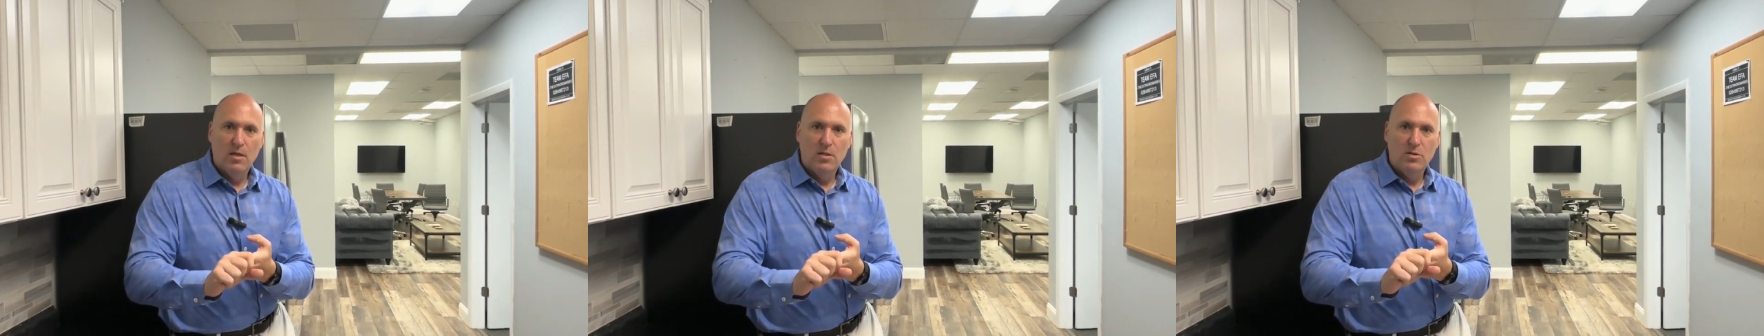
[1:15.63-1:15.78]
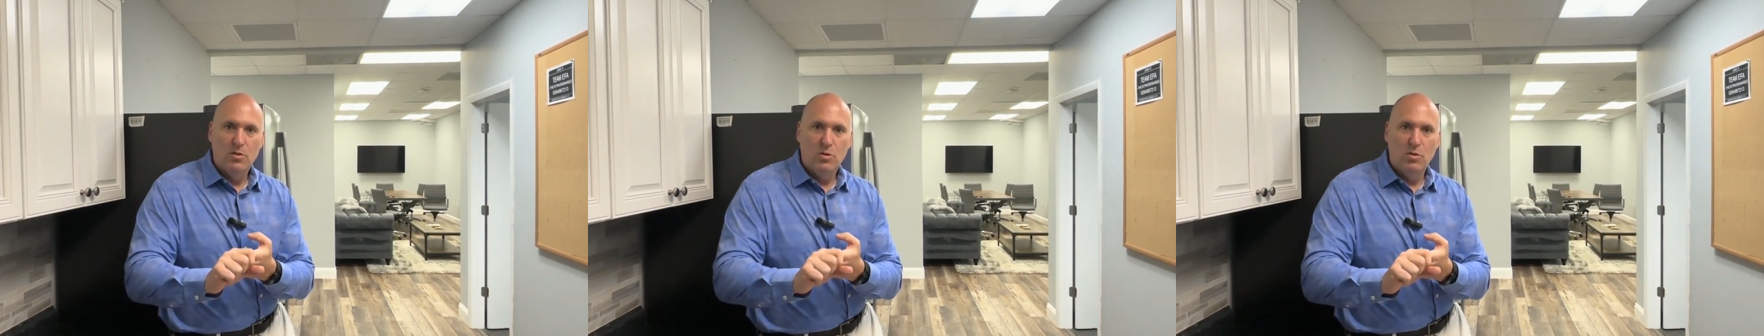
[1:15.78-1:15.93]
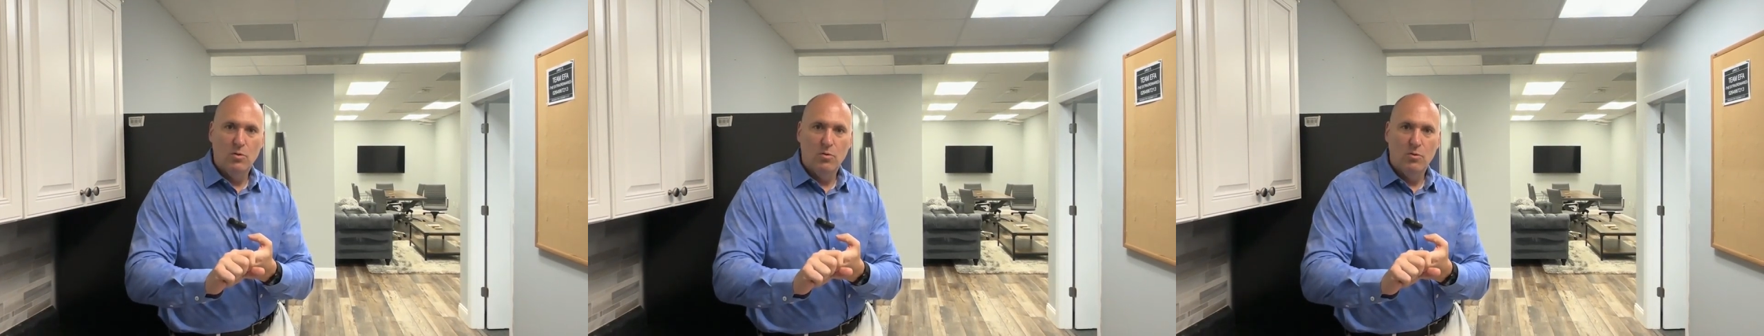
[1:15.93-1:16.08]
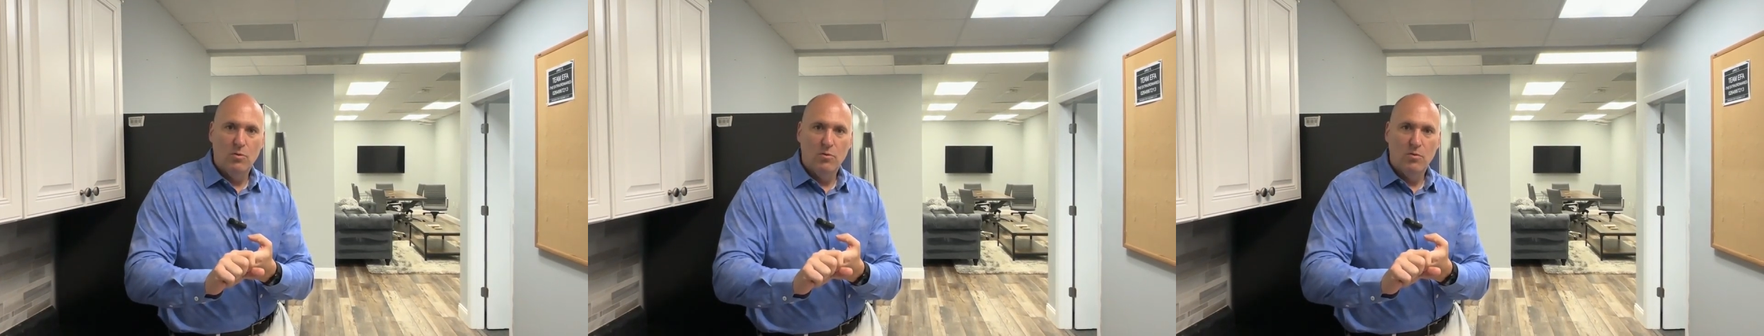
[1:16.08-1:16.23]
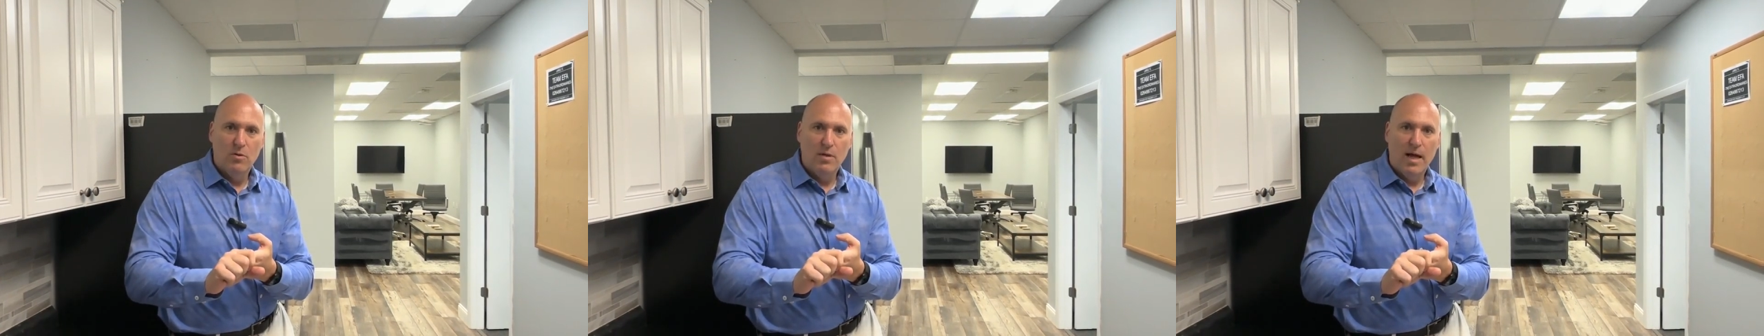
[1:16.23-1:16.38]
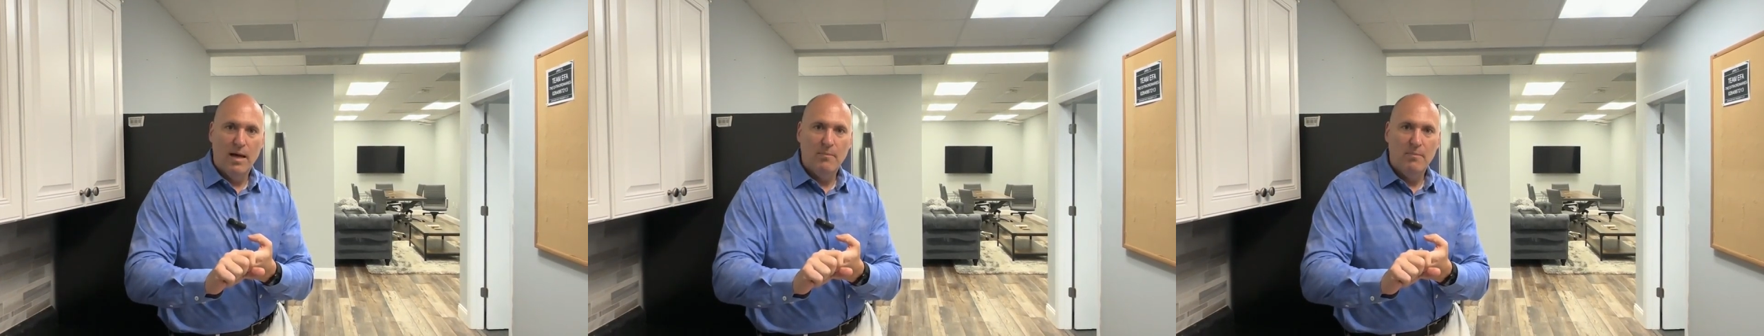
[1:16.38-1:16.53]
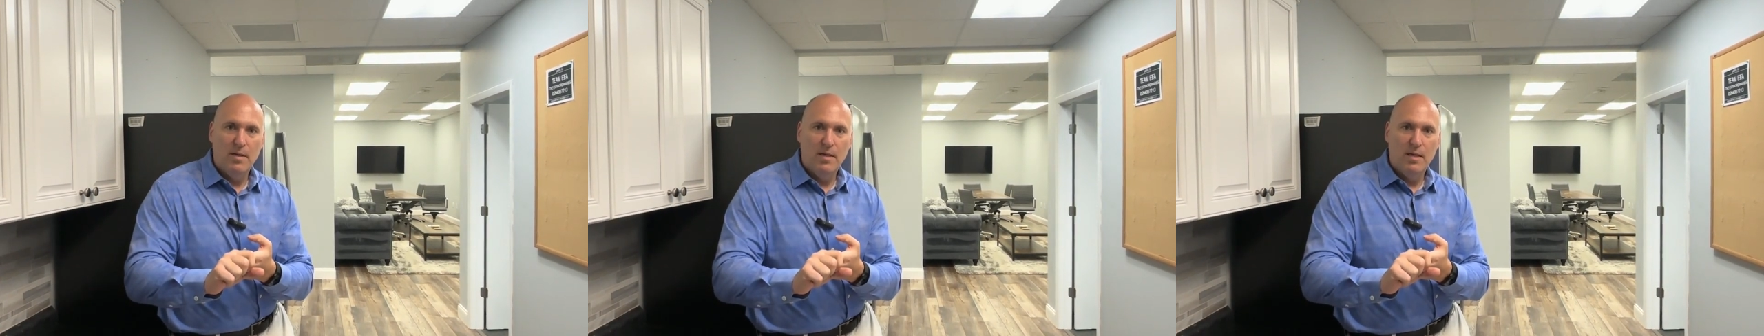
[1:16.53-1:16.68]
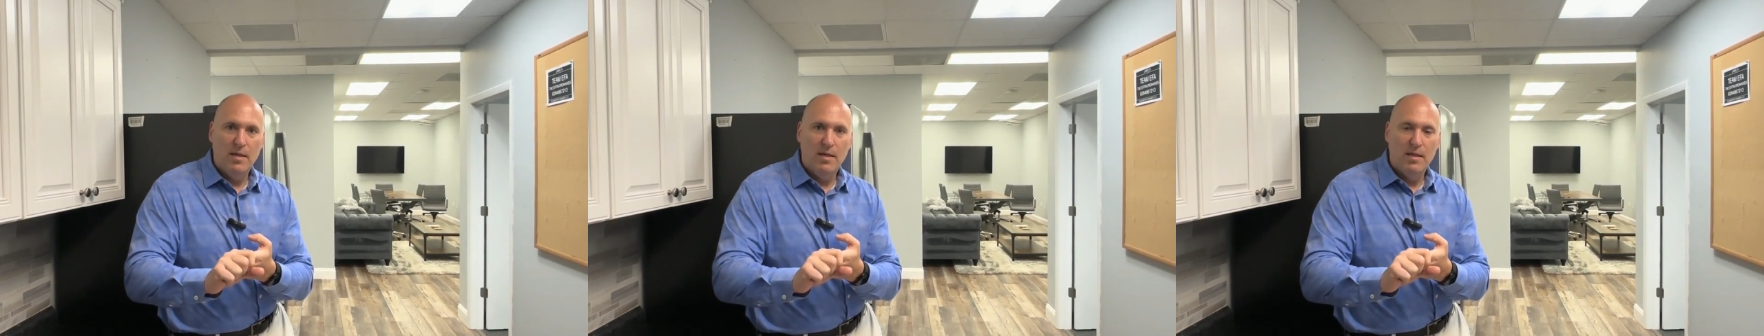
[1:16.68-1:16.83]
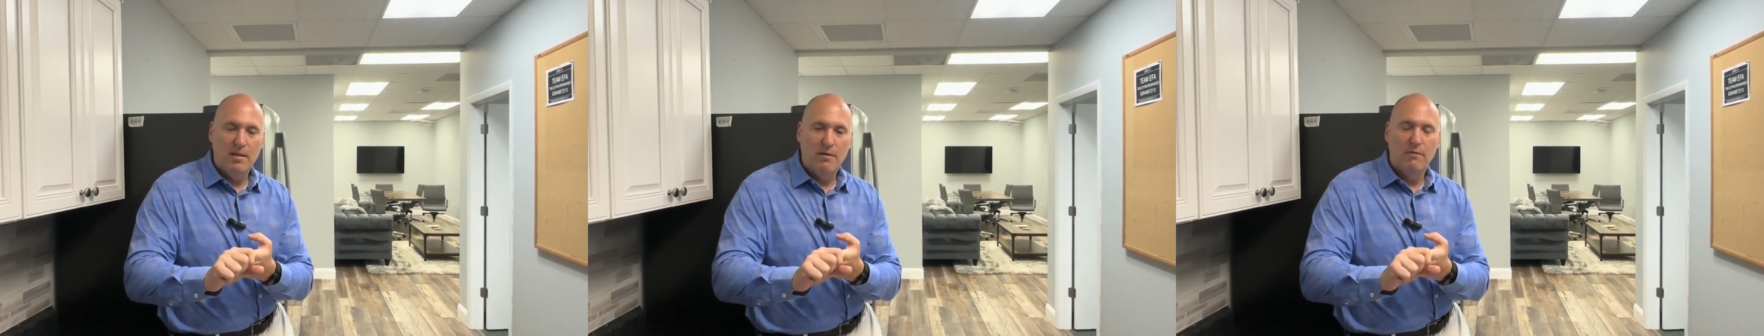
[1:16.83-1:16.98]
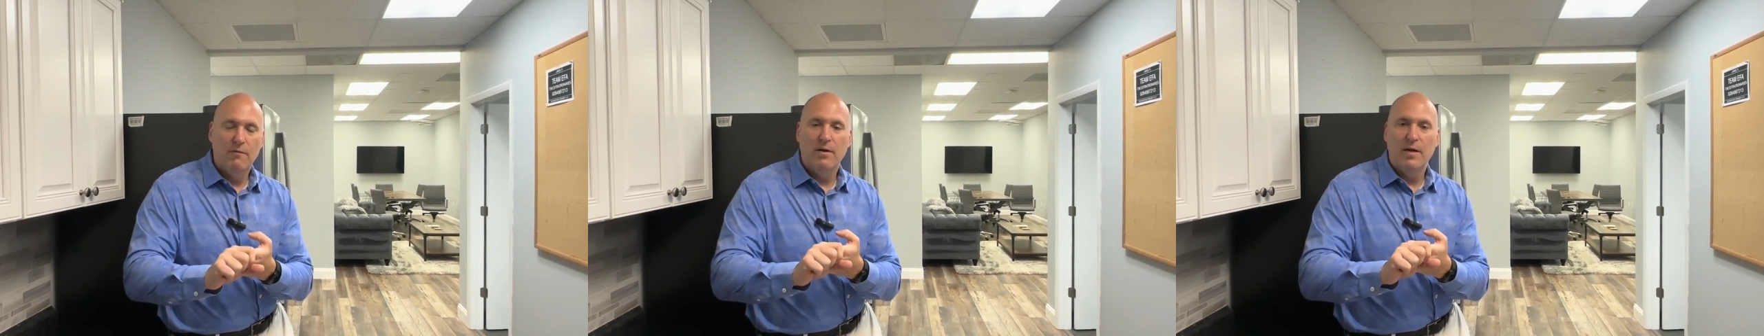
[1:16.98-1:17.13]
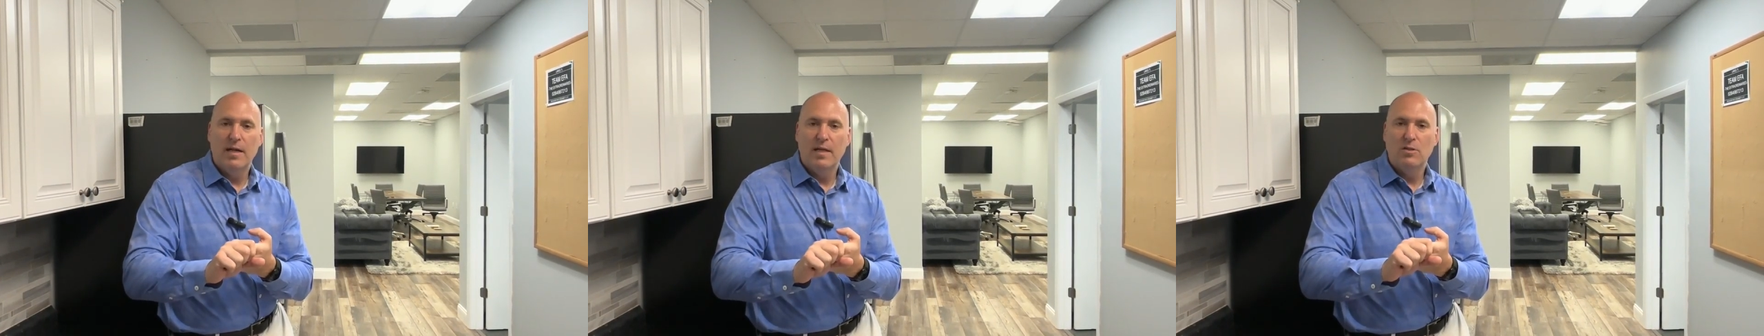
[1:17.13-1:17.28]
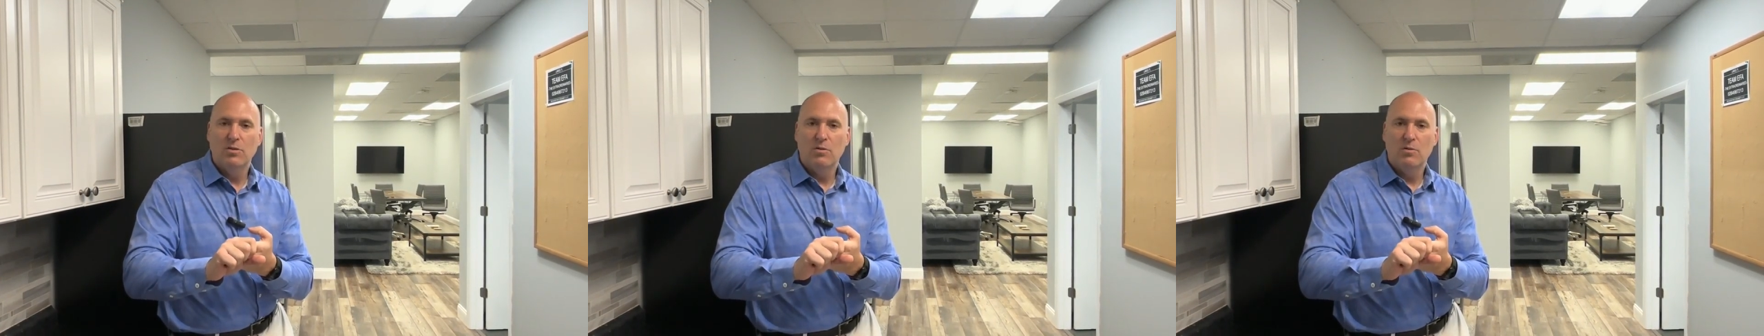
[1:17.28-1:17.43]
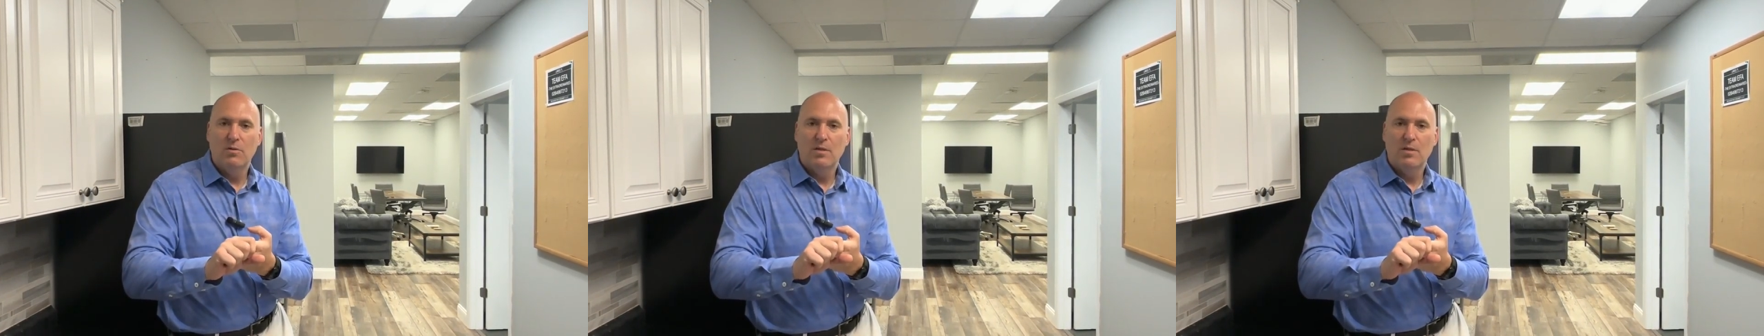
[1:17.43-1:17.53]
to not be in the financial